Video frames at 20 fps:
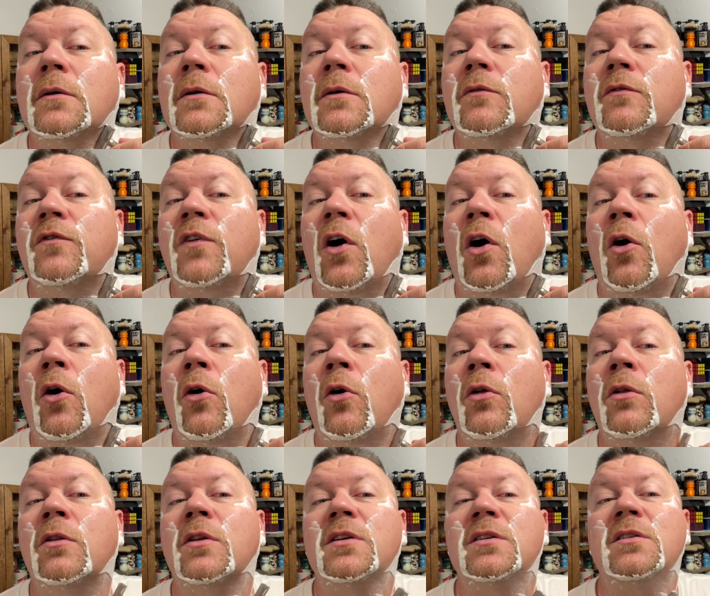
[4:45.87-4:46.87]

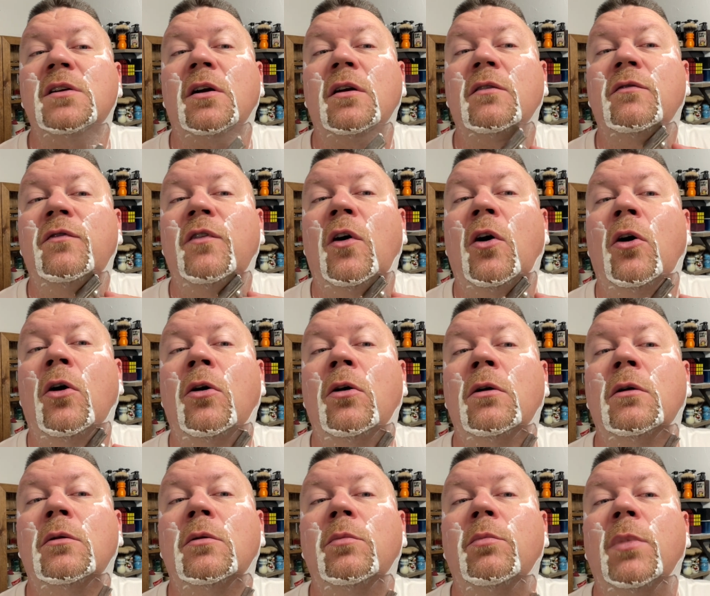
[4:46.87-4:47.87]
fall, the start of fall,
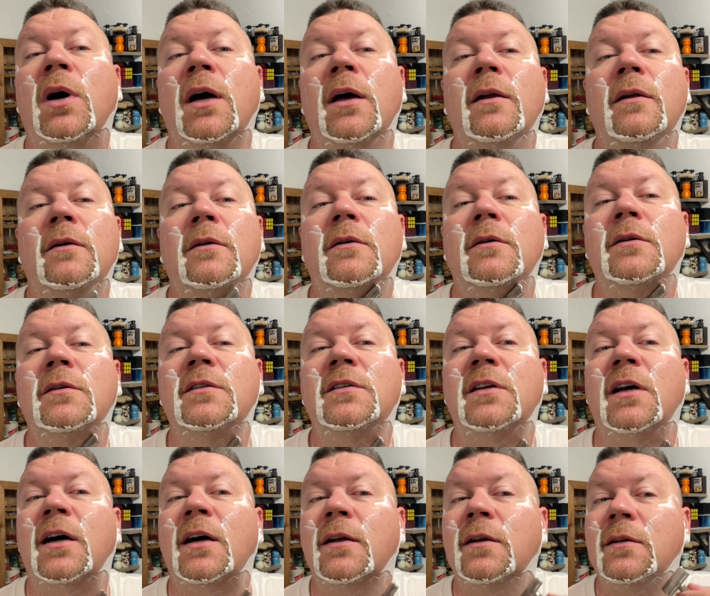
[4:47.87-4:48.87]
but it's
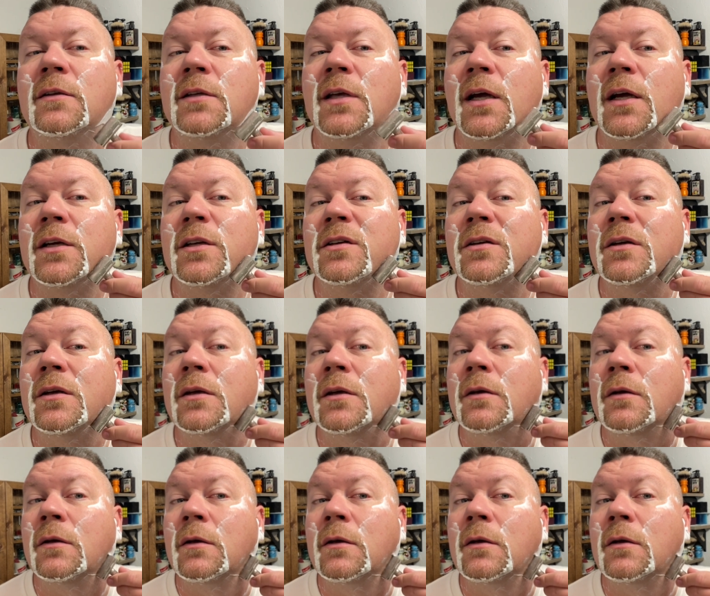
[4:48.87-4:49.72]
not. It's actually,